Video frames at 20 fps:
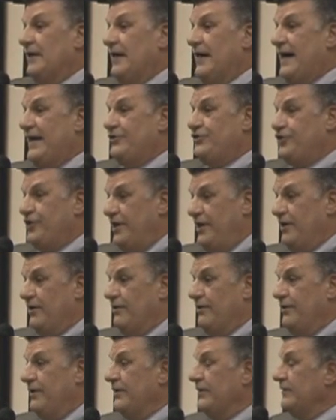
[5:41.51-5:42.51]
I
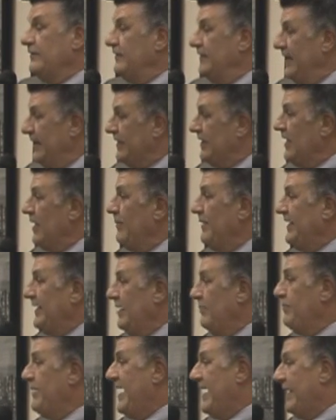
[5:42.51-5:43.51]
chaired the Economic
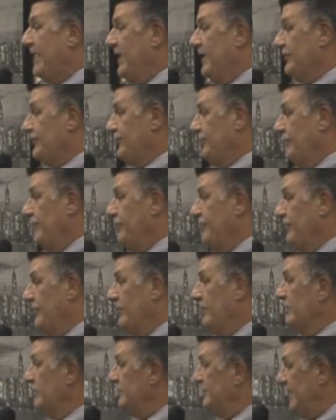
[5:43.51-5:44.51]
Impact Council under
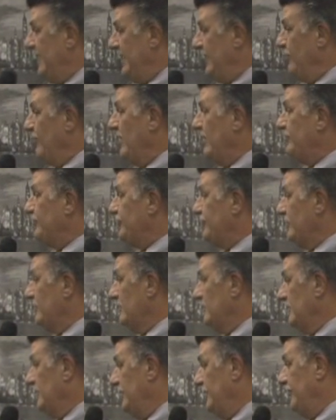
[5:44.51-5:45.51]
Danny Webster
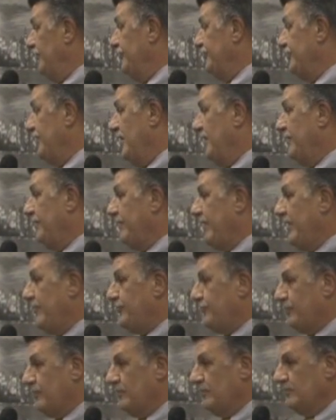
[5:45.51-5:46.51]
and under John
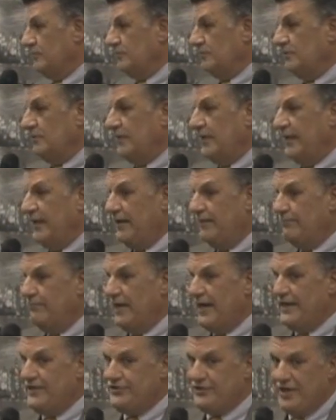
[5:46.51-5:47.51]
Thrasher. And
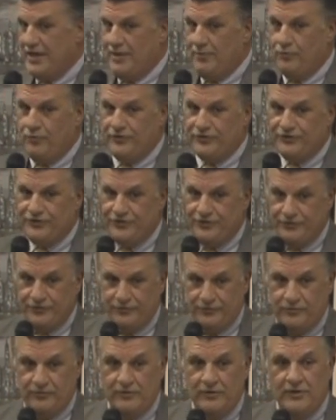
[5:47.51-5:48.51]
my job was
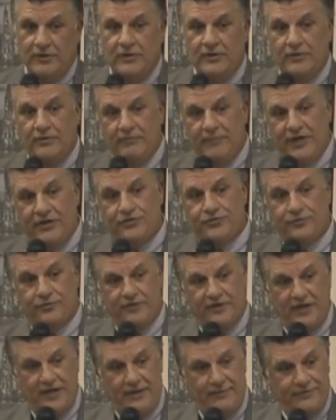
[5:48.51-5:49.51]
to make sure
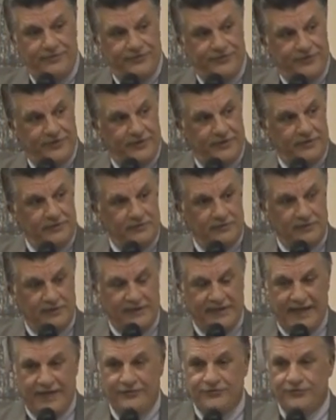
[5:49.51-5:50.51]
that I was the
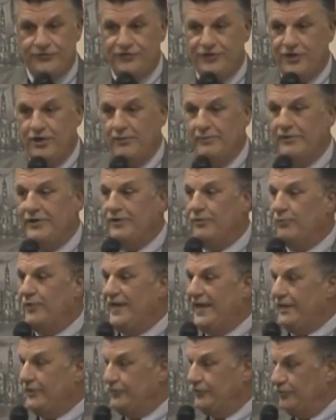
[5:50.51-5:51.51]
council chairman and we
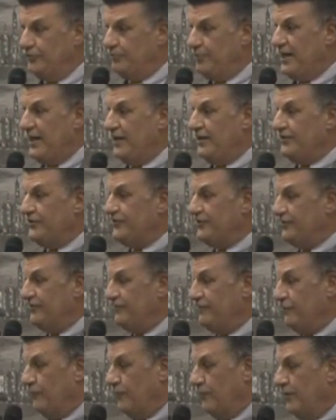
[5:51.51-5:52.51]
had good policy
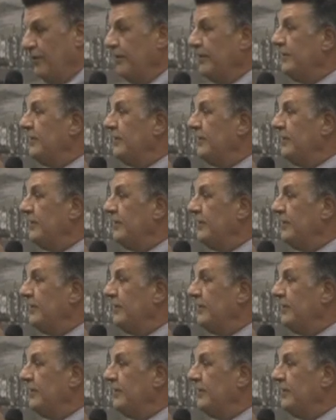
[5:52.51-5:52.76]
for